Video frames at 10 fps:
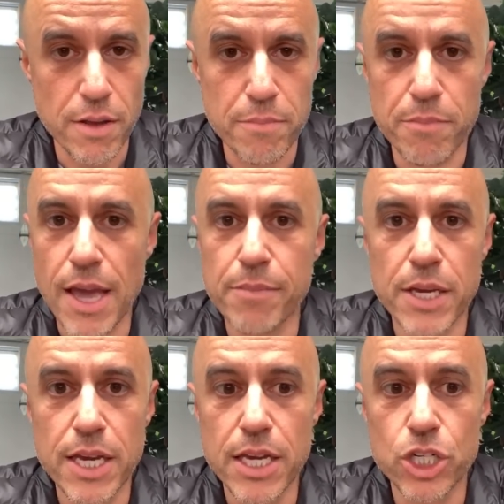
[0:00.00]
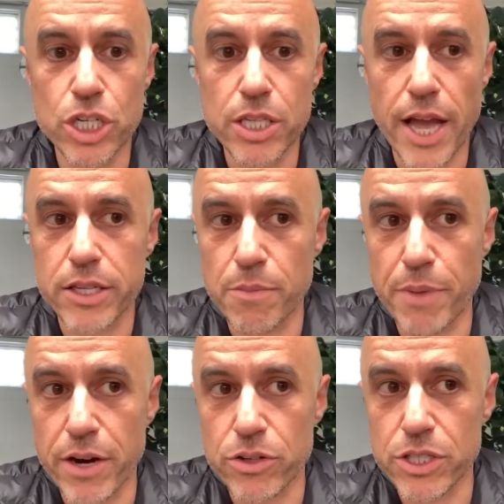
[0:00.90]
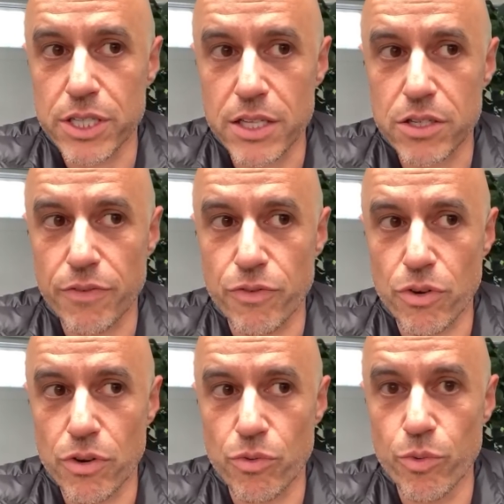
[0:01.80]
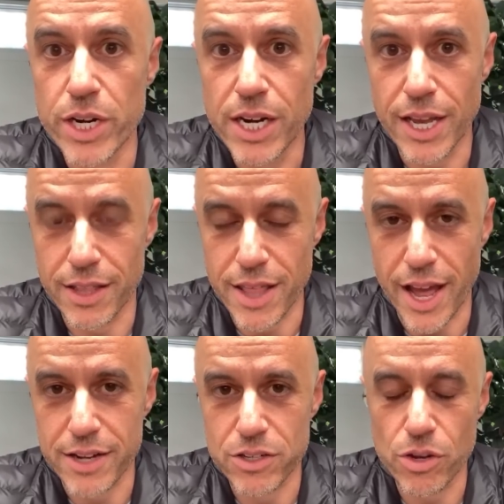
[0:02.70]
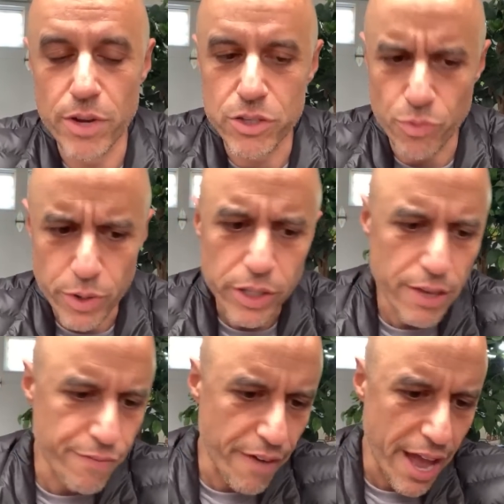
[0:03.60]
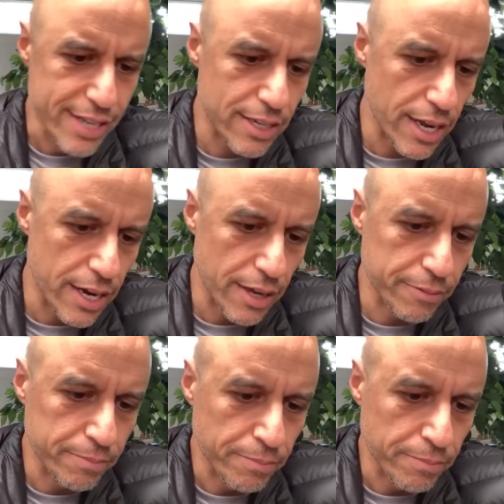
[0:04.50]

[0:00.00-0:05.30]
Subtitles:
Maybe he just has a better sense of reading that. So it's really fascinating.